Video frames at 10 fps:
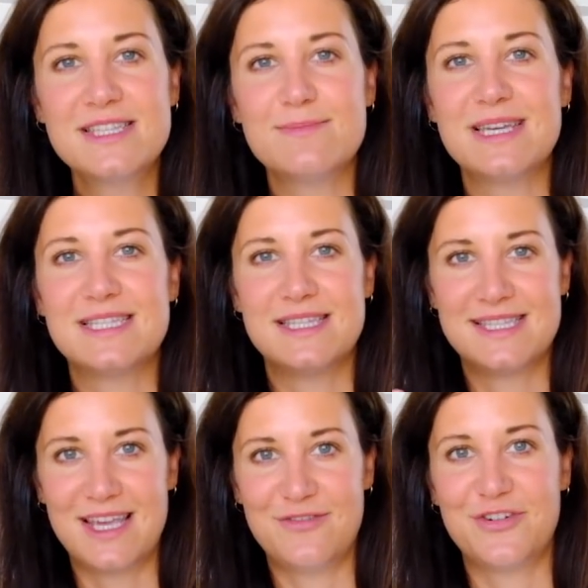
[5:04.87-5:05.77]
it makes it
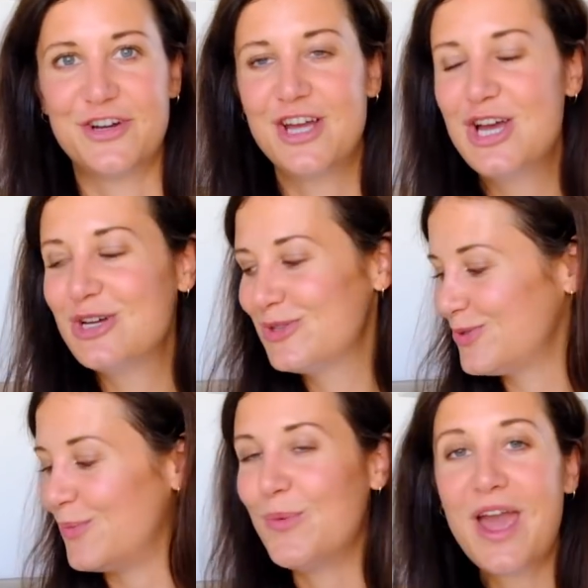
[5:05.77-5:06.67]
safer
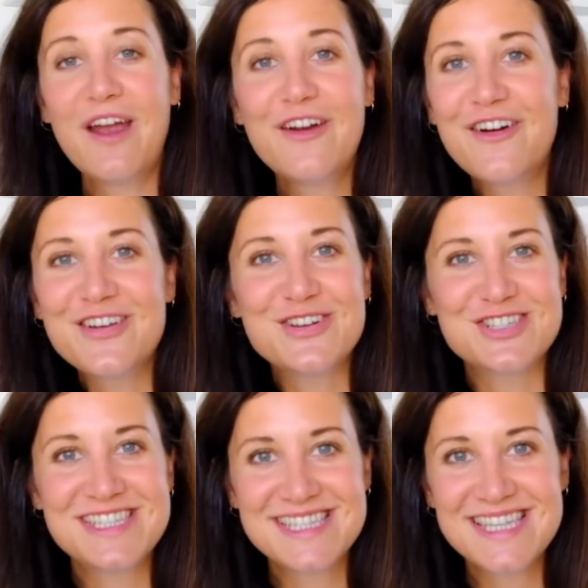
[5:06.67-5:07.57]
to wear on your
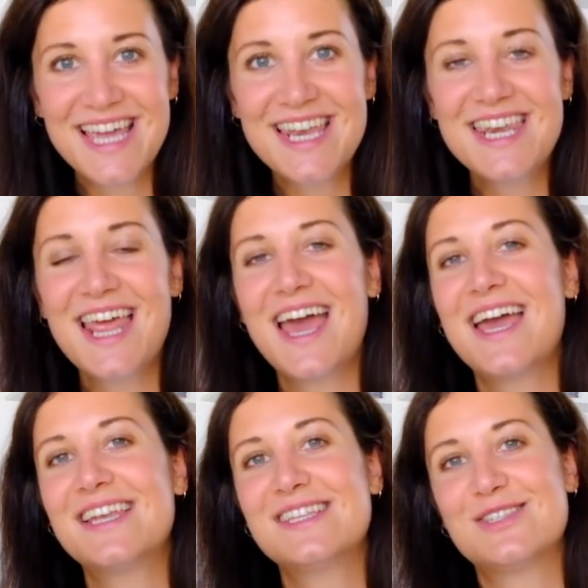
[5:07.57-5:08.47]
skin,
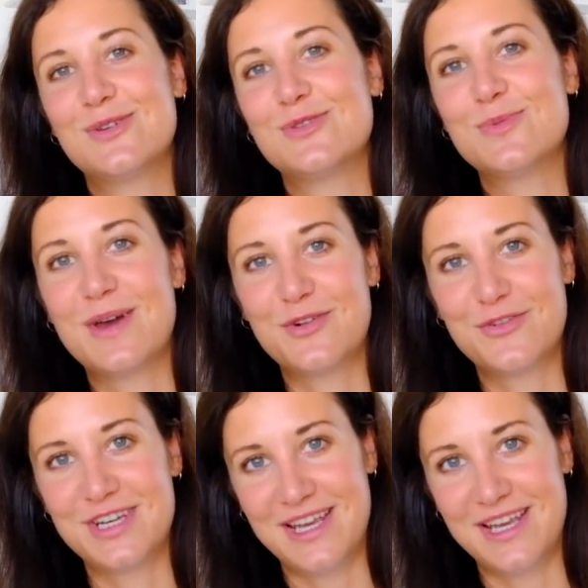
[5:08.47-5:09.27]
and it's also better for the